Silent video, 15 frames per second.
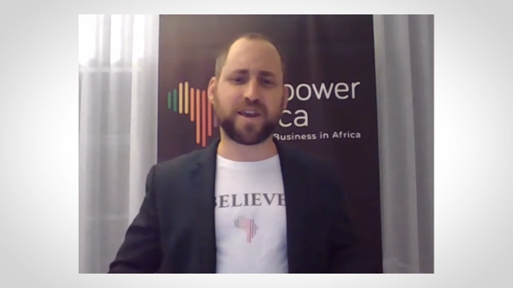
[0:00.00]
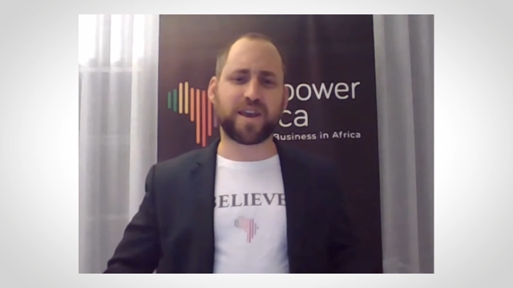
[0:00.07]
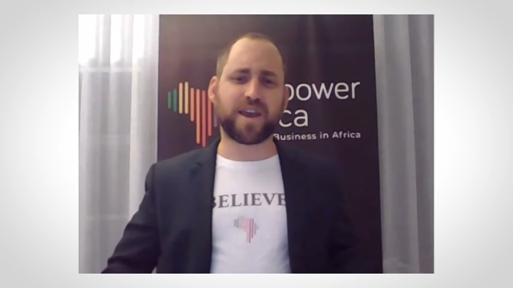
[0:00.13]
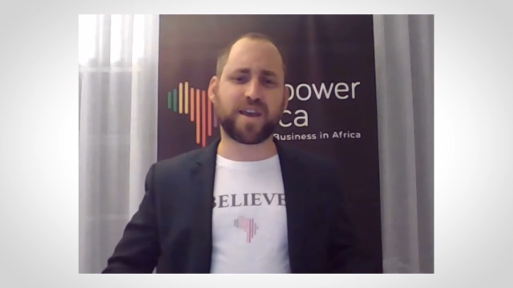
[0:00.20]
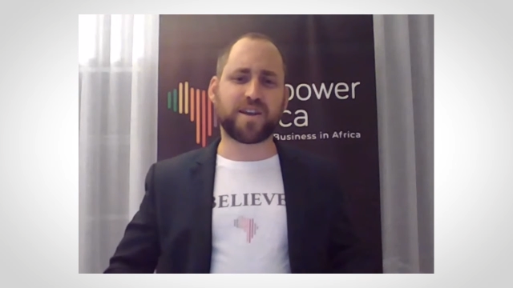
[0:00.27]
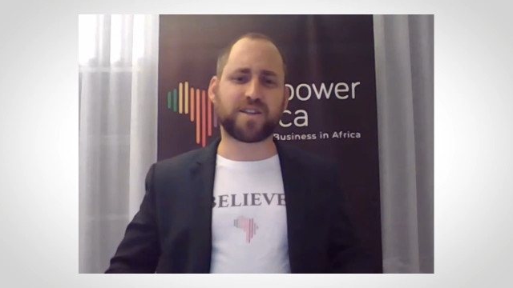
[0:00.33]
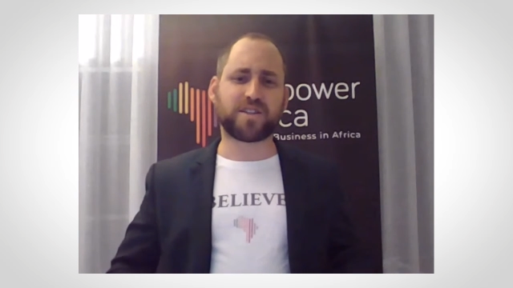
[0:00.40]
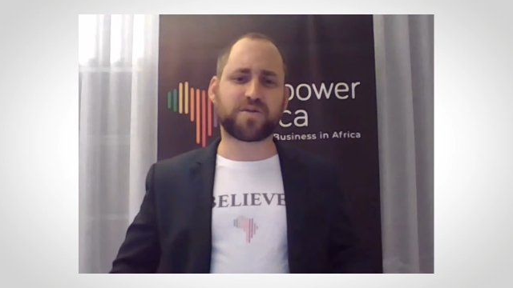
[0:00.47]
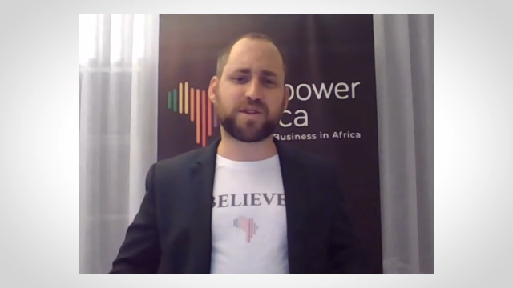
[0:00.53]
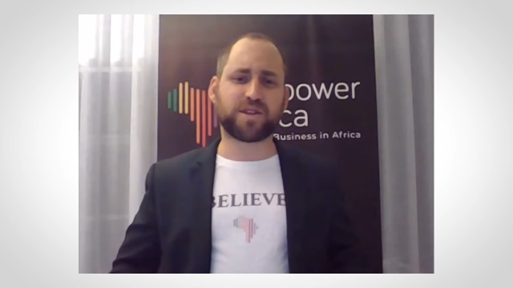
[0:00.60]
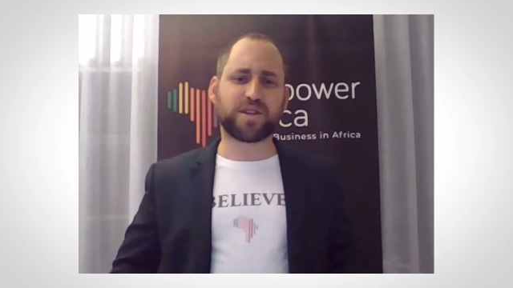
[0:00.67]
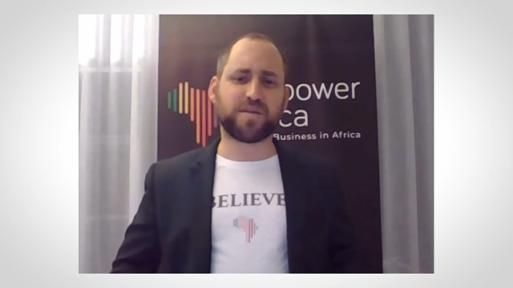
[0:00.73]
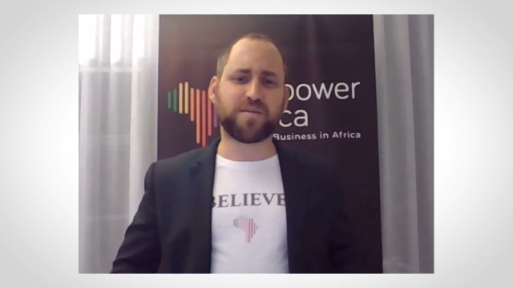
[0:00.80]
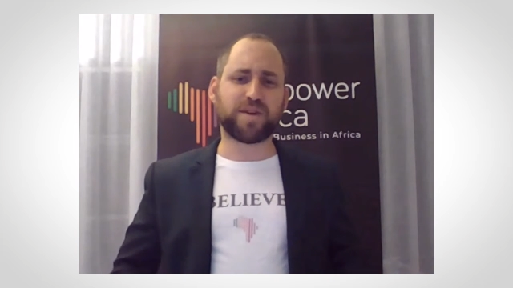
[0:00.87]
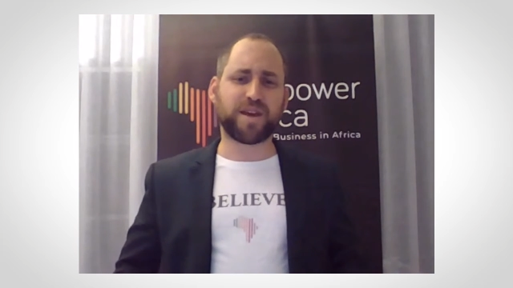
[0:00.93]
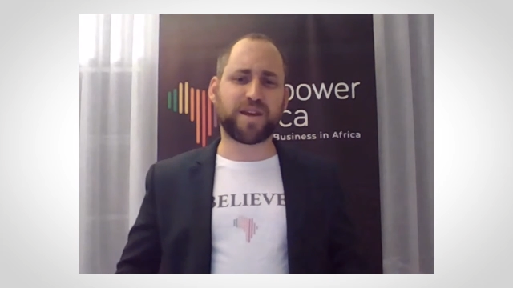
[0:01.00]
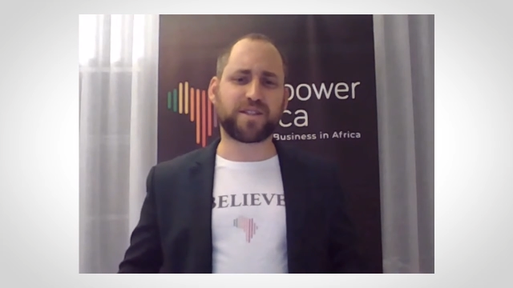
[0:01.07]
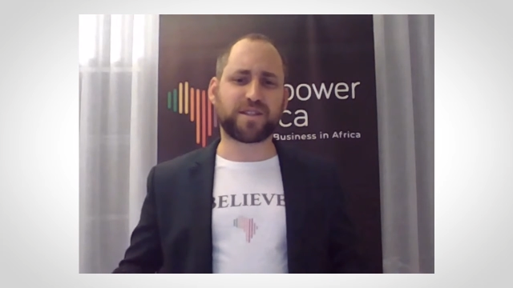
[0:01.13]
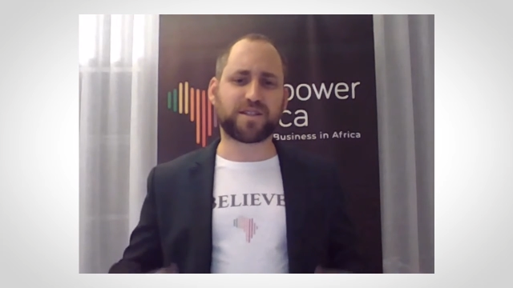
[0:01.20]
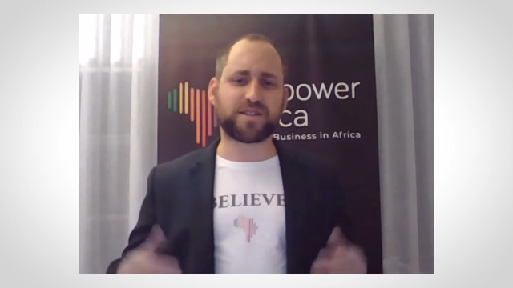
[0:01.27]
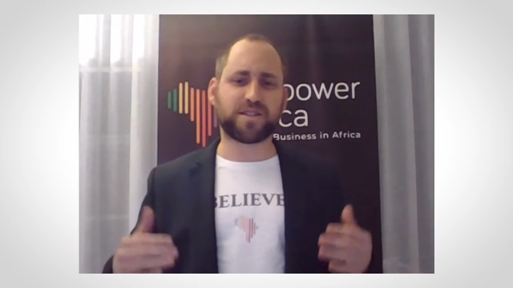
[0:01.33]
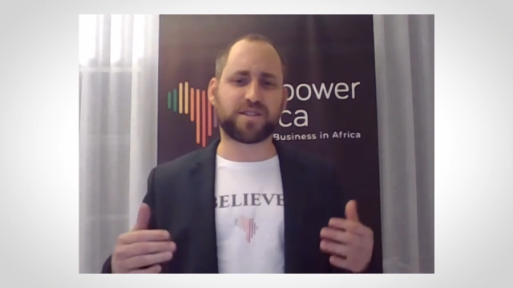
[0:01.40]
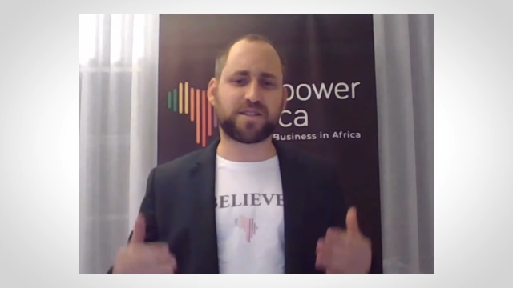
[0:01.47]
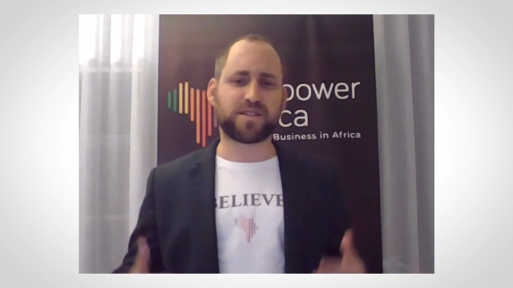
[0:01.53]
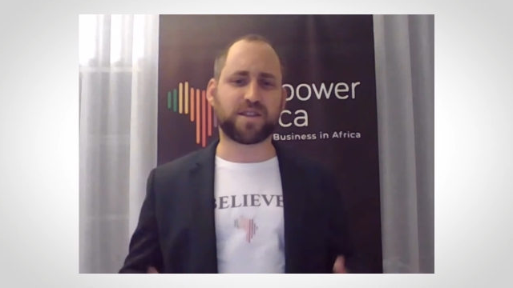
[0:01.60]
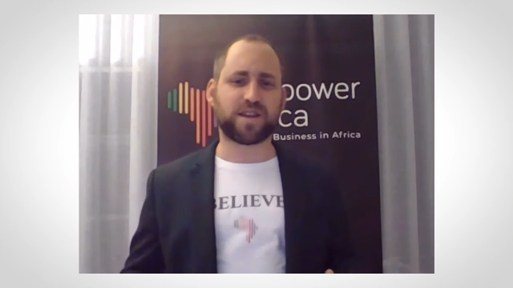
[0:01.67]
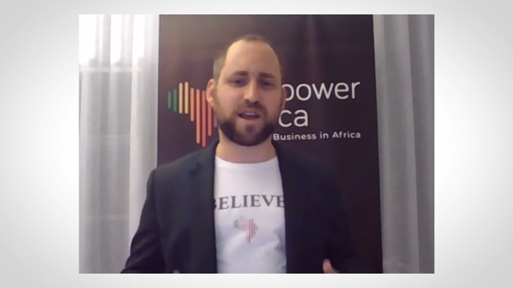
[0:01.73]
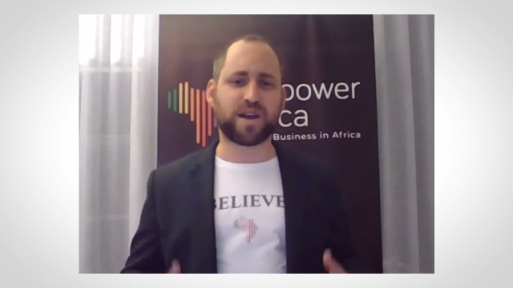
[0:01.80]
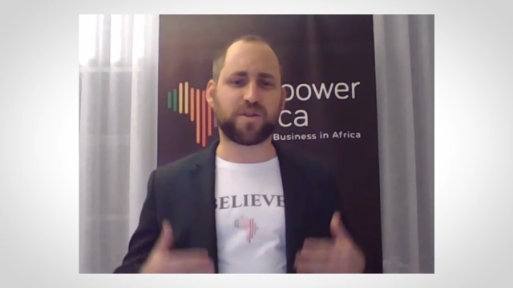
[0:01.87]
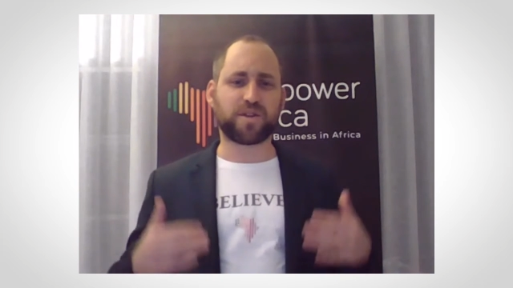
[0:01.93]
And it's really amazing to see how